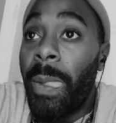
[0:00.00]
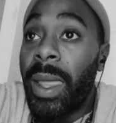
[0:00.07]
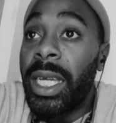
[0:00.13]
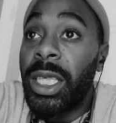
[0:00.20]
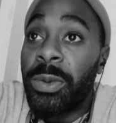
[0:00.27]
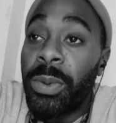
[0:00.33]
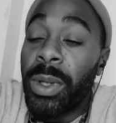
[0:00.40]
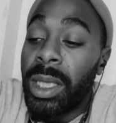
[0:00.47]

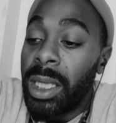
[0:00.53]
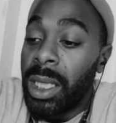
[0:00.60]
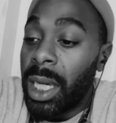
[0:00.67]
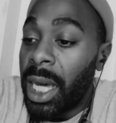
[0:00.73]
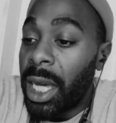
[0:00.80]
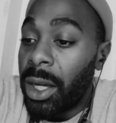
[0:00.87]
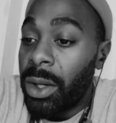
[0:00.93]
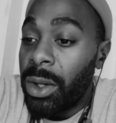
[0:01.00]
it's funny
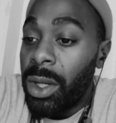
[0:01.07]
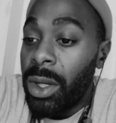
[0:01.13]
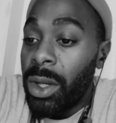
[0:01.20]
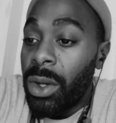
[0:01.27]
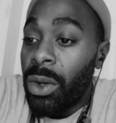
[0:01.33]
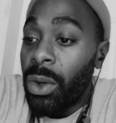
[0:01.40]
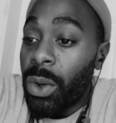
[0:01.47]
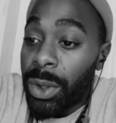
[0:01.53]
how
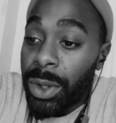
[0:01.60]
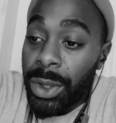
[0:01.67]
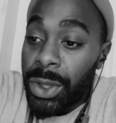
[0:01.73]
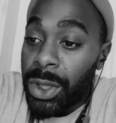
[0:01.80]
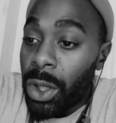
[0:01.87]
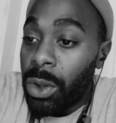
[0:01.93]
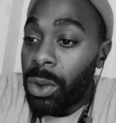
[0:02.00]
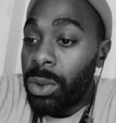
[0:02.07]
on the
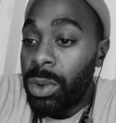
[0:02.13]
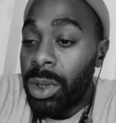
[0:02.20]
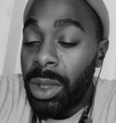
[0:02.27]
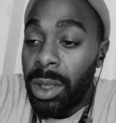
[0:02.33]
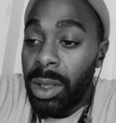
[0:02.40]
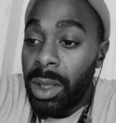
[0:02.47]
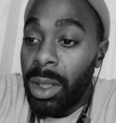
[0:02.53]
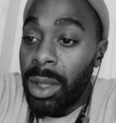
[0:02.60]
show,
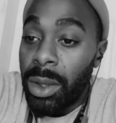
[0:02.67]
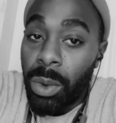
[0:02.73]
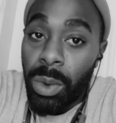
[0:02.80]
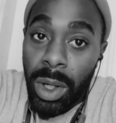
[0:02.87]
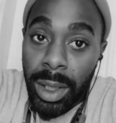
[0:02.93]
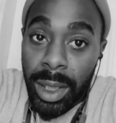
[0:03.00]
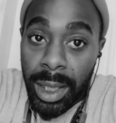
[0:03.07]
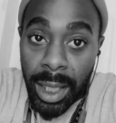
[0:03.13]
The
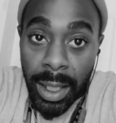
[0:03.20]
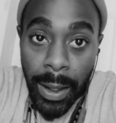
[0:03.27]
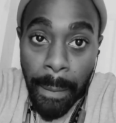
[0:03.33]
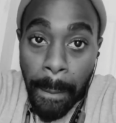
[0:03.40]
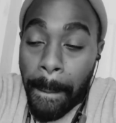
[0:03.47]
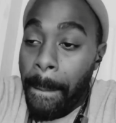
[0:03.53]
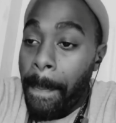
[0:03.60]
Walking Dead,